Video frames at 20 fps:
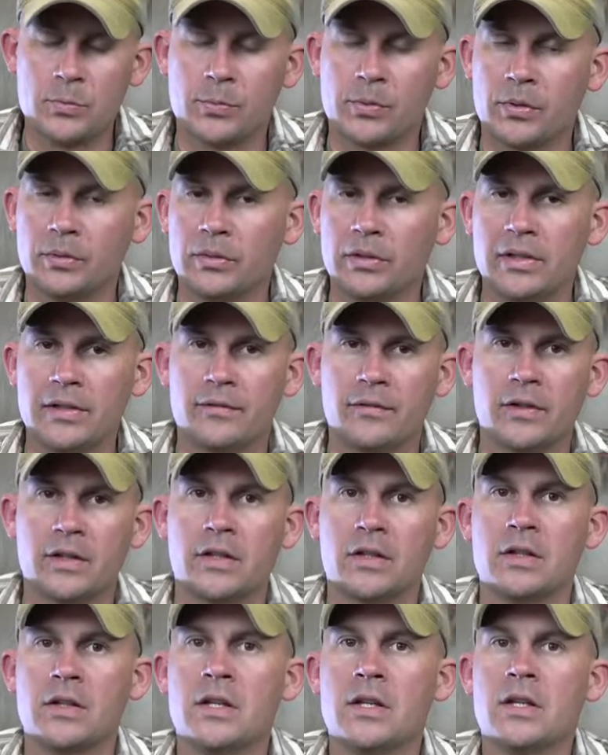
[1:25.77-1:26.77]

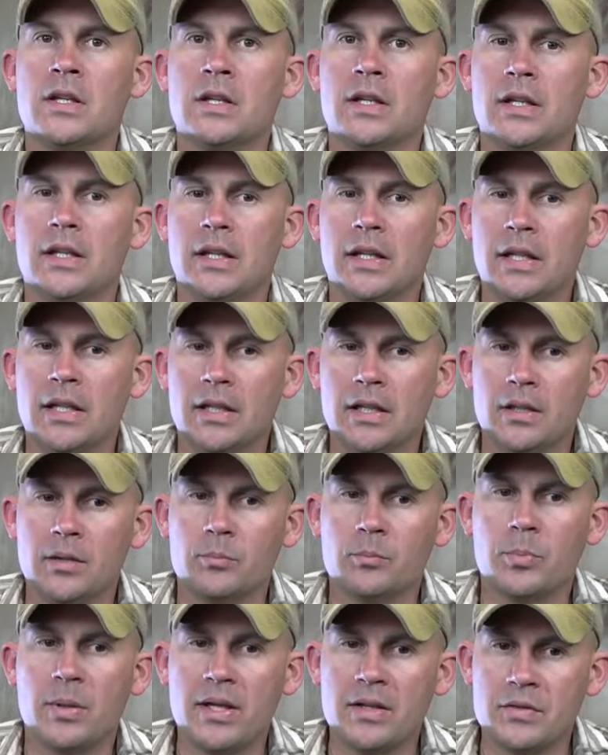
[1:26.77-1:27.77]
prolific
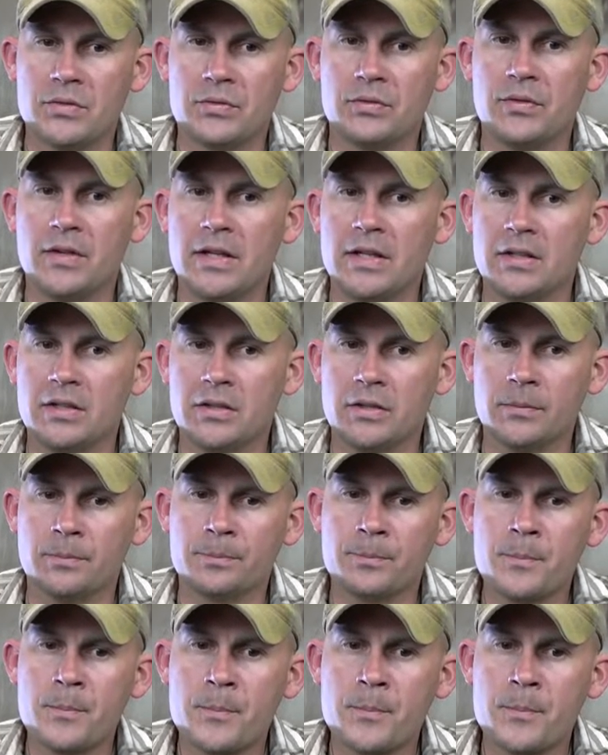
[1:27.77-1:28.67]
in Pennsylvania.